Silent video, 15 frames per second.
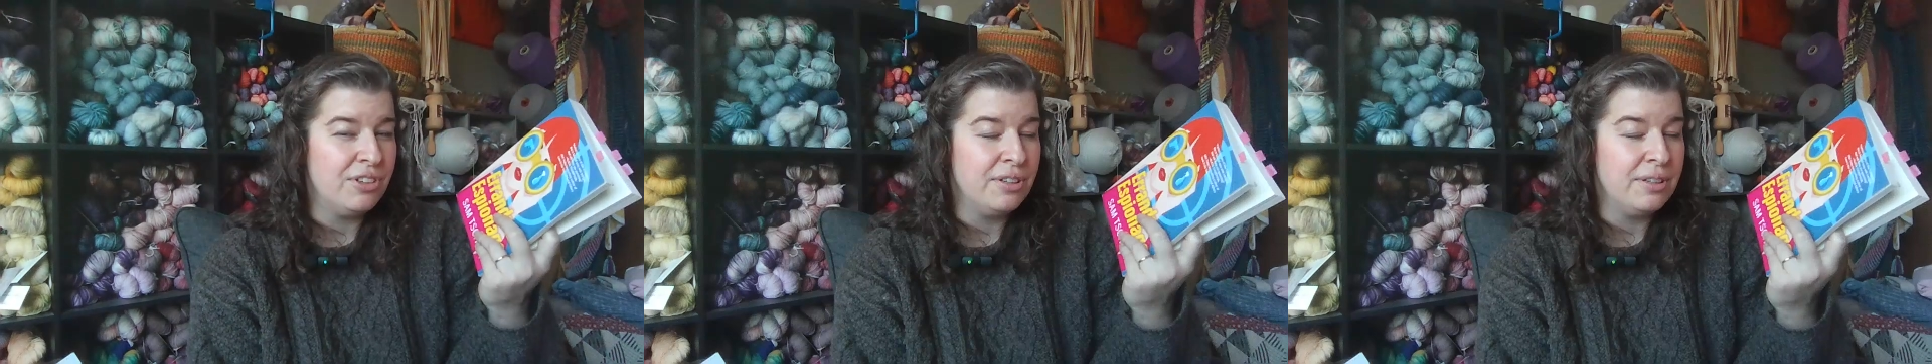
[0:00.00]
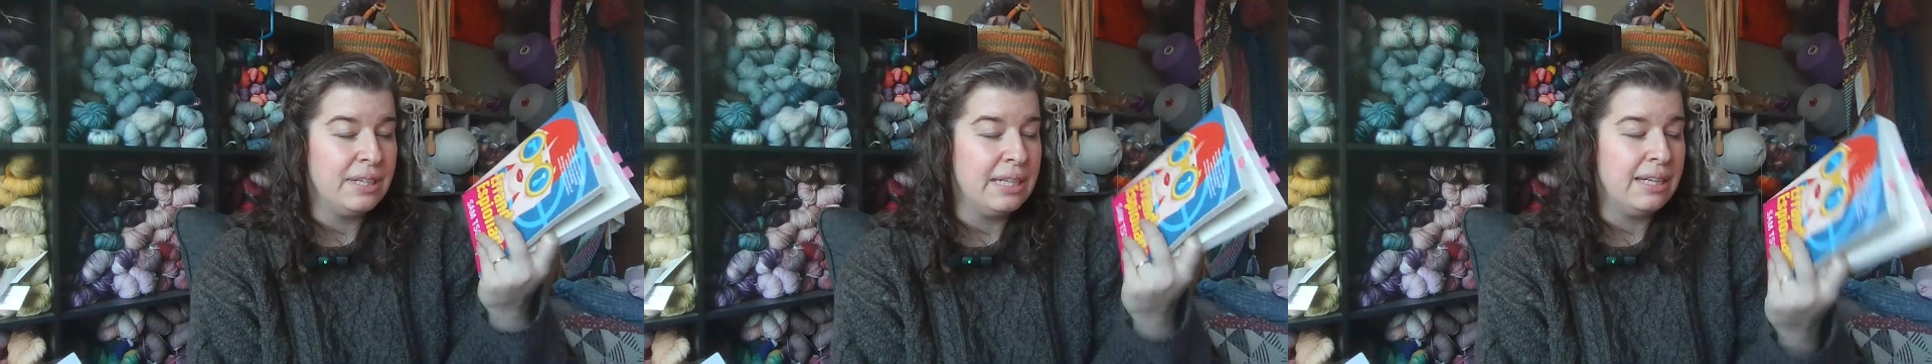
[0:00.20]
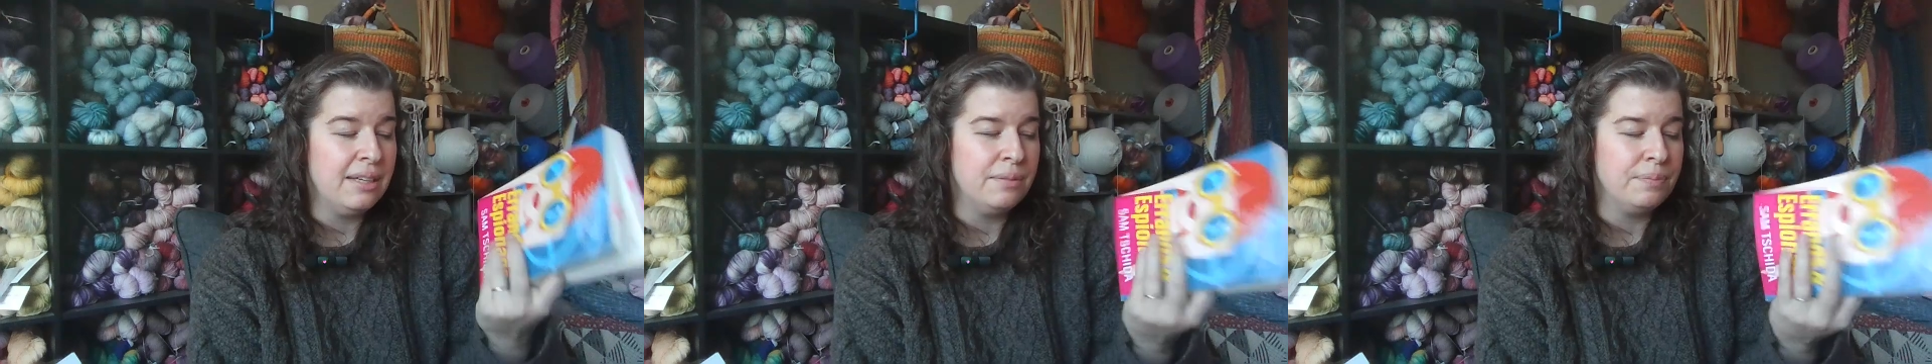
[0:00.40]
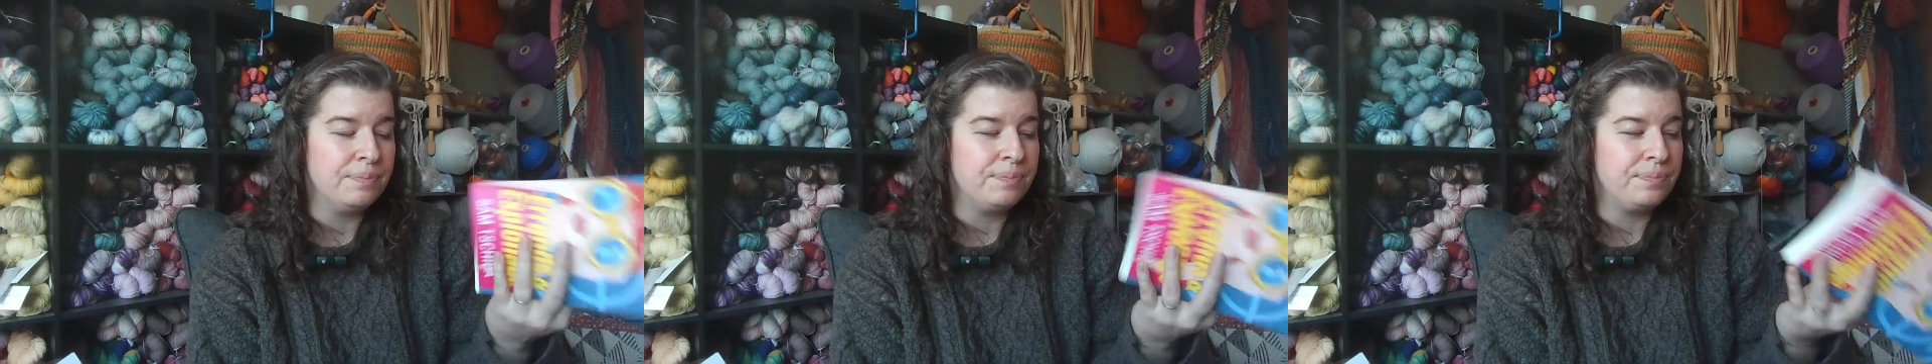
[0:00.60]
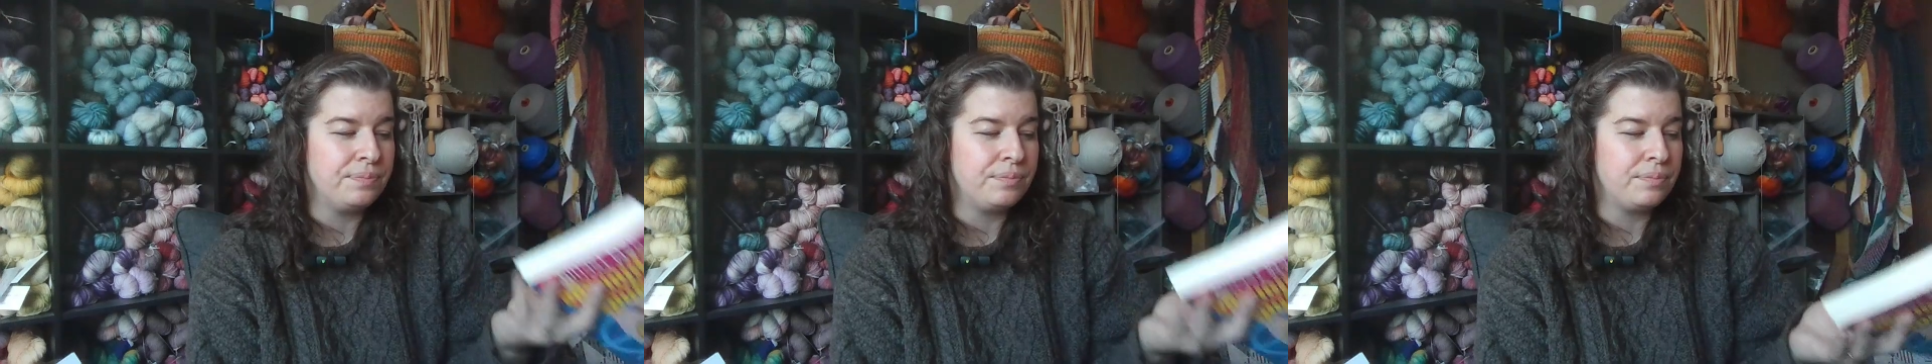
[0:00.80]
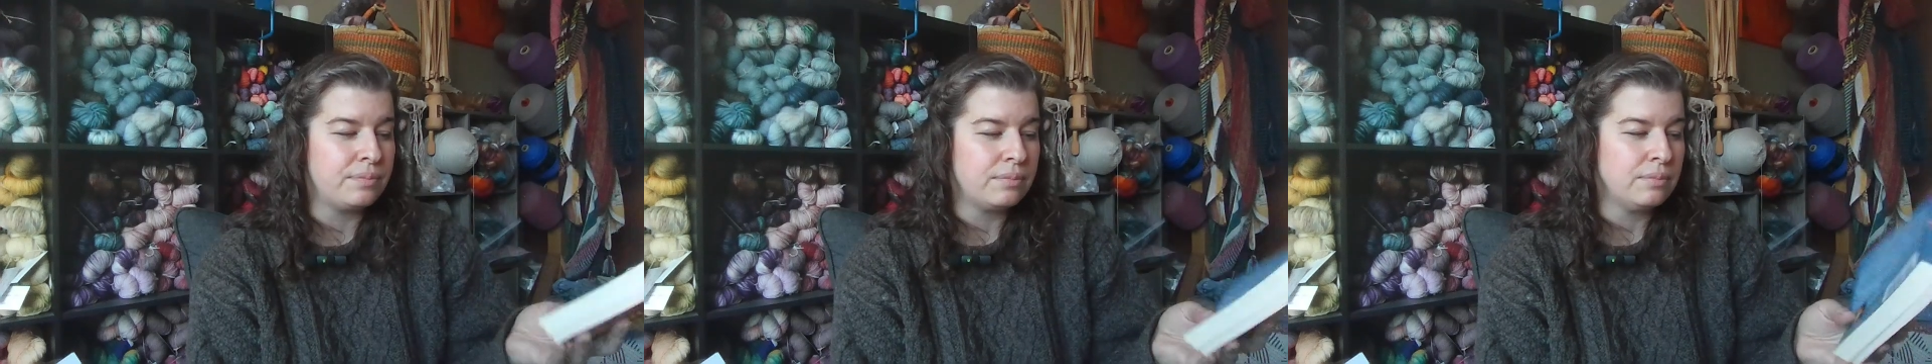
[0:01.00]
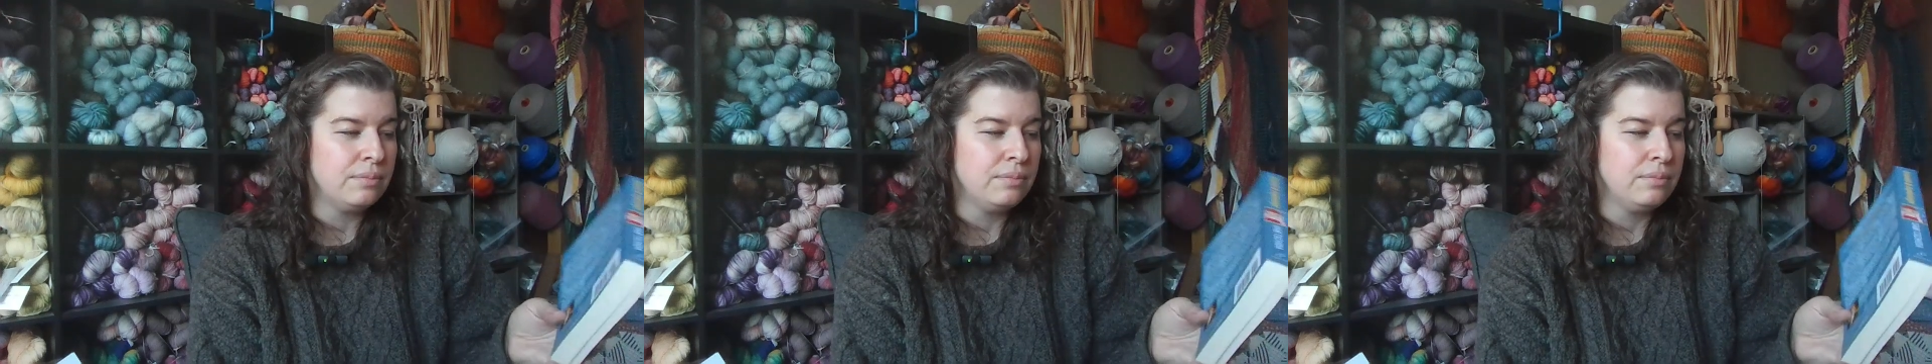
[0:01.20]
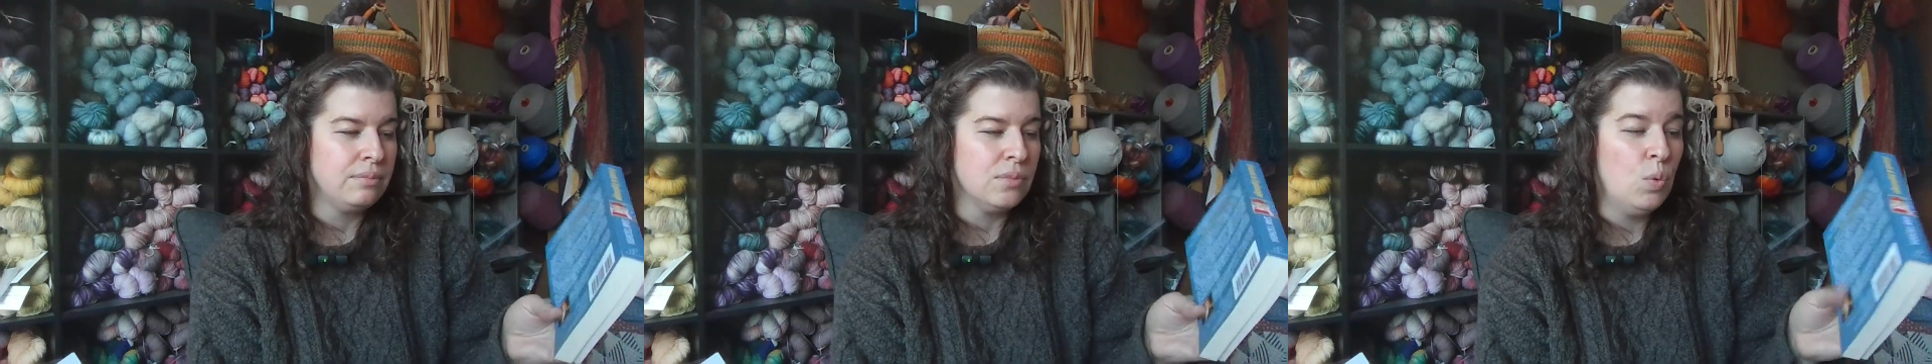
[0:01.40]
you're knitting
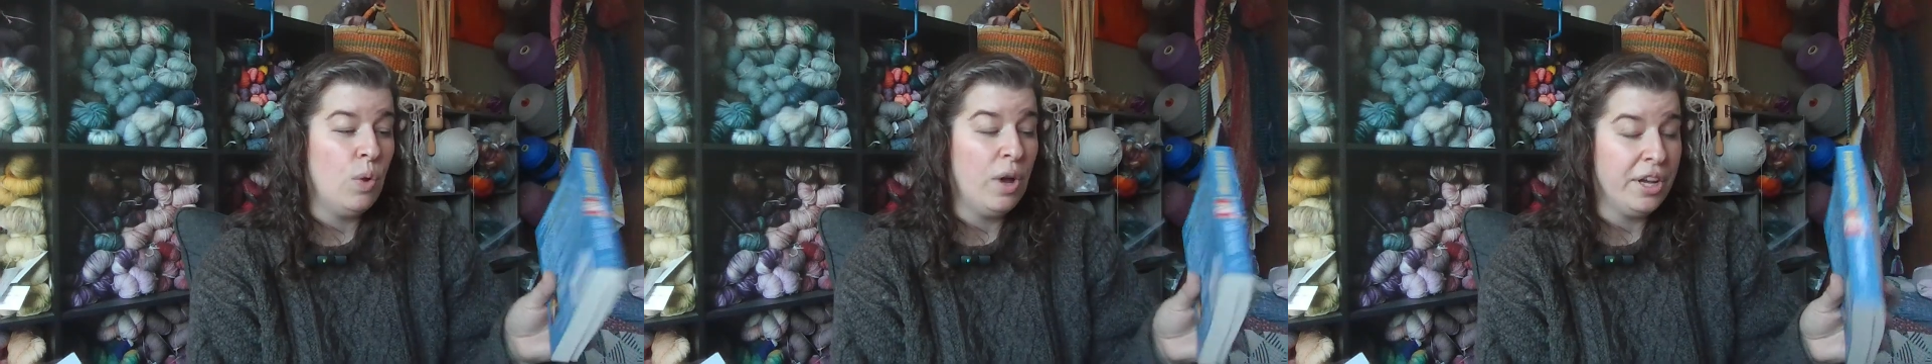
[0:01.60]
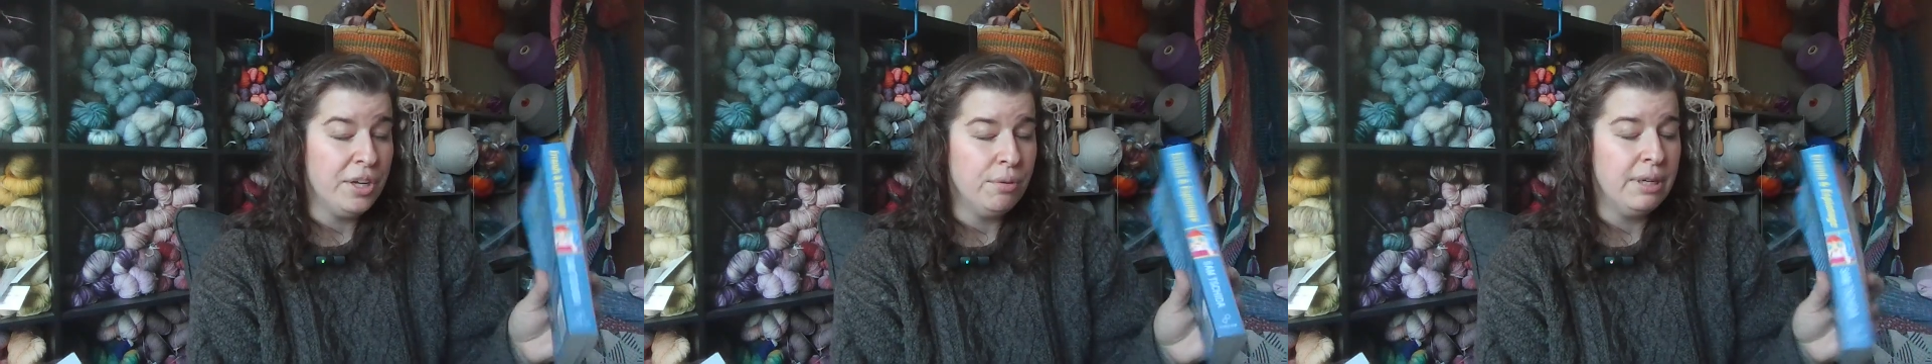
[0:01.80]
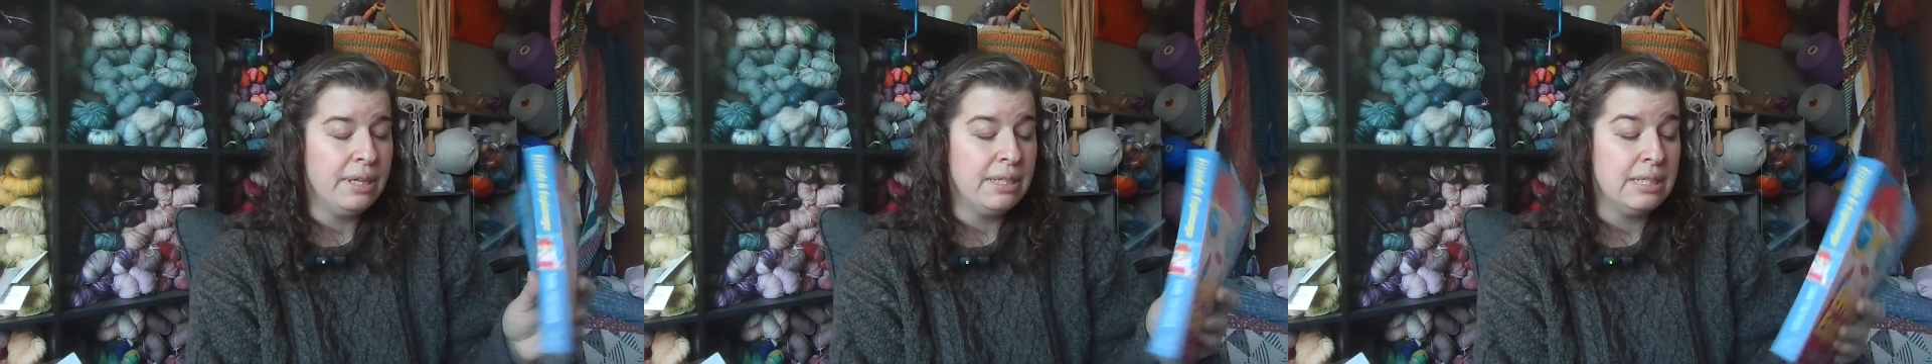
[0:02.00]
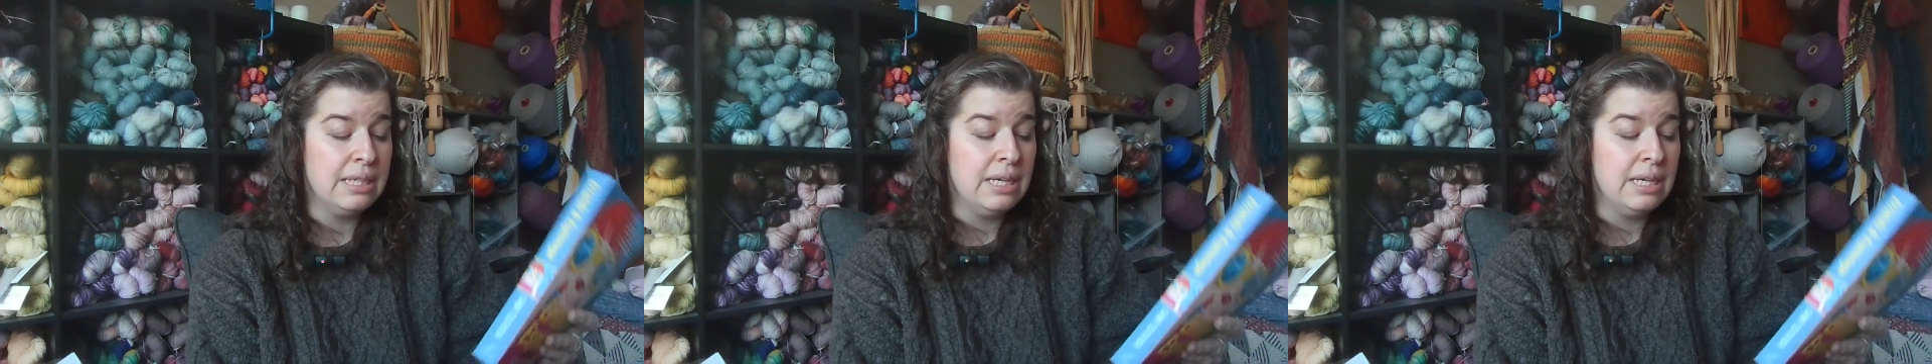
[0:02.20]
while you read?